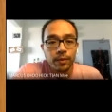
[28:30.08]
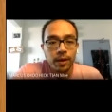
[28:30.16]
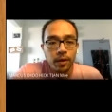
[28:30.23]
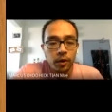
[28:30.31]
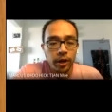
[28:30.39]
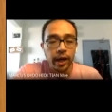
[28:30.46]

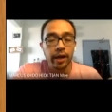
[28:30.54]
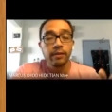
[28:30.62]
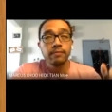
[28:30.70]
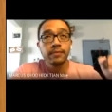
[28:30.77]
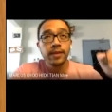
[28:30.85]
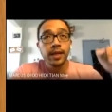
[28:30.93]
Okay,
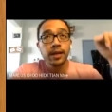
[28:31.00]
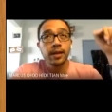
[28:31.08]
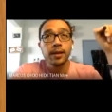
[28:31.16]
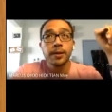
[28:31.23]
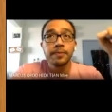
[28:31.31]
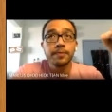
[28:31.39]

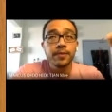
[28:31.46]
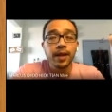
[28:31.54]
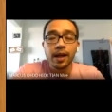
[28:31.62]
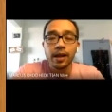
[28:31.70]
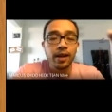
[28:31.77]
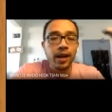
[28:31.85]

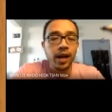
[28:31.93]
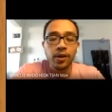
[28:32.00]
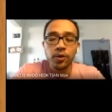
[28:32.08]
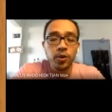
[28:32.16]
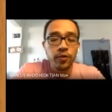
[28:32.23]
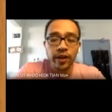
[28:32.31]
I
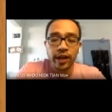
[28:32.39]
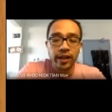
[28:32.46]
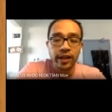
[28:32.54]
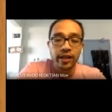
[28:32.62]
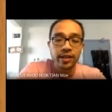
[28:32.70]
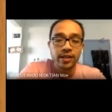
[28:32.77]
don't know if you can
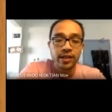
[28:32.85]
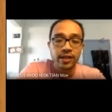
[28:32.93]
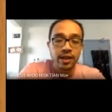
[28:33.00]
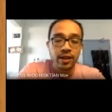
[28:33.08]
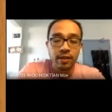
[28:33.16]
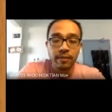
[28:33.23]
hear this just
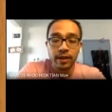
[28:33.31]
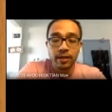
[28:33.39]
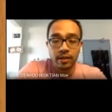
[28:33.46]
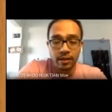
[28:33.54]
now, but